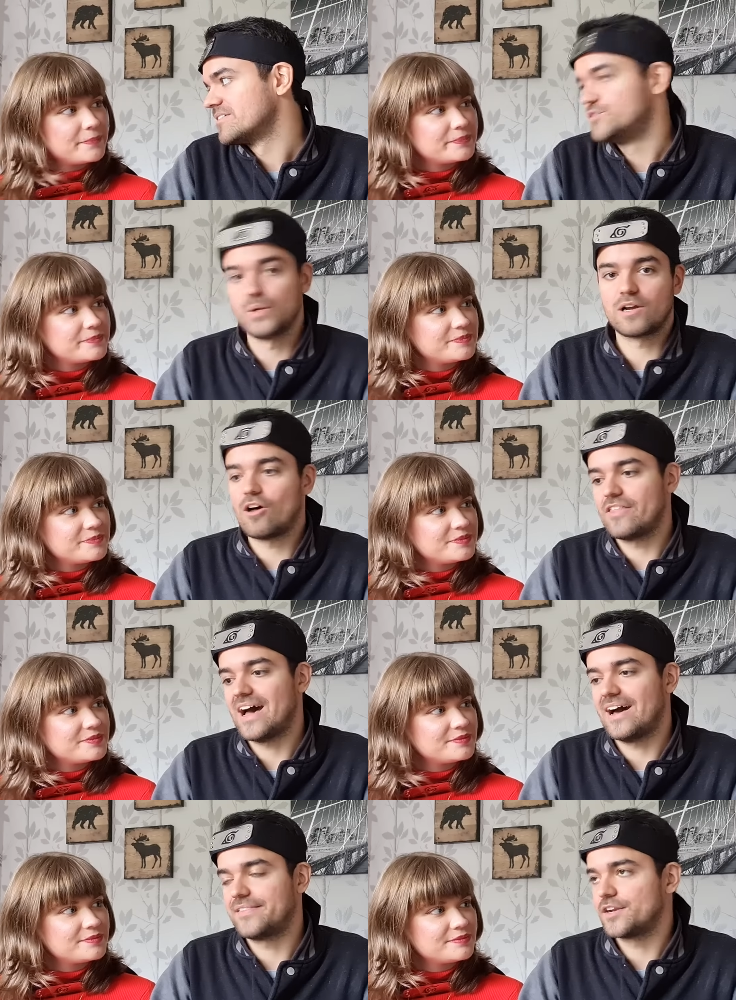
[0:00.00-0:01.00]
Speaker 1: doing all
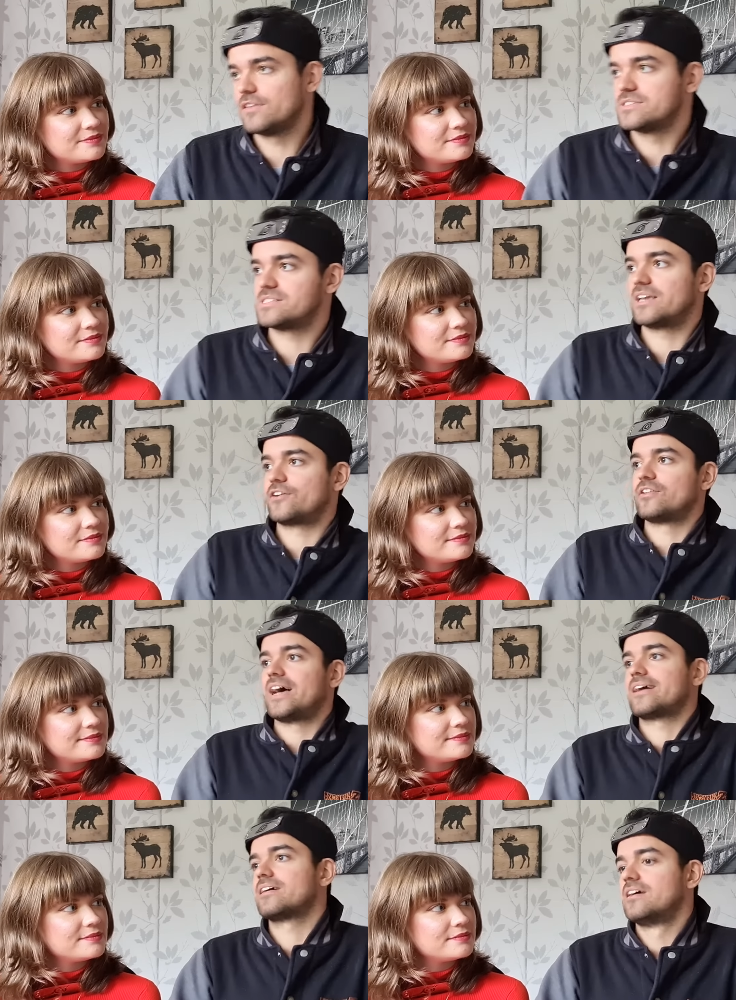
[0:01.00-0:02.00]
that, and then all of a sudden you're
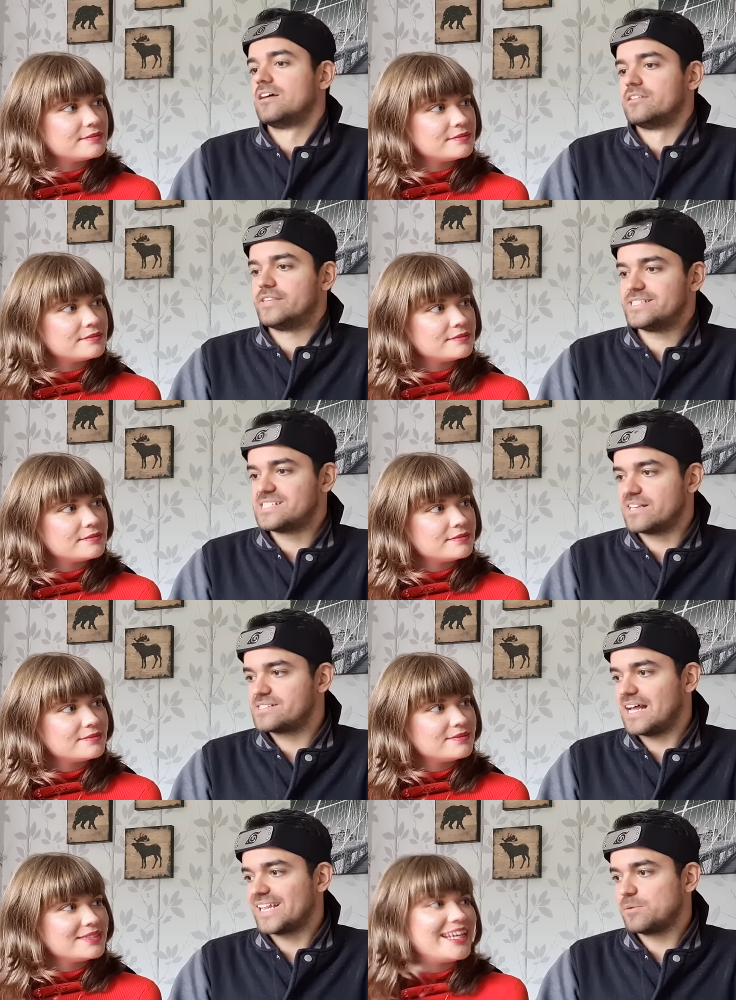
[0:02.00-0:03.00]
like, this is
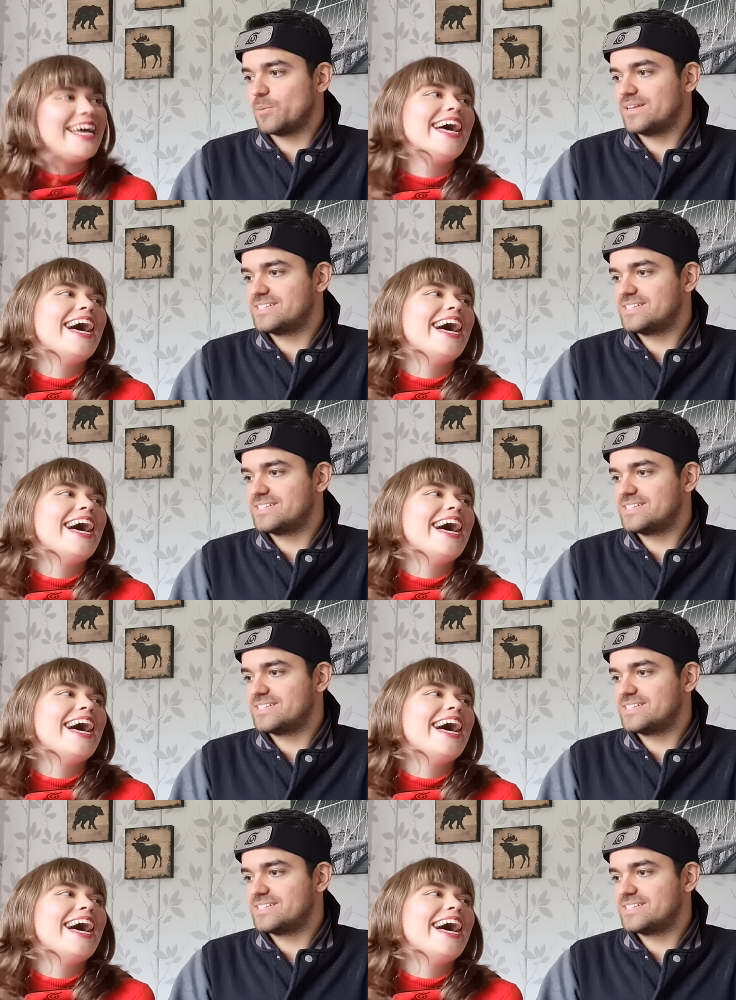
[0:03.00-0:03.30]
exactly what we did.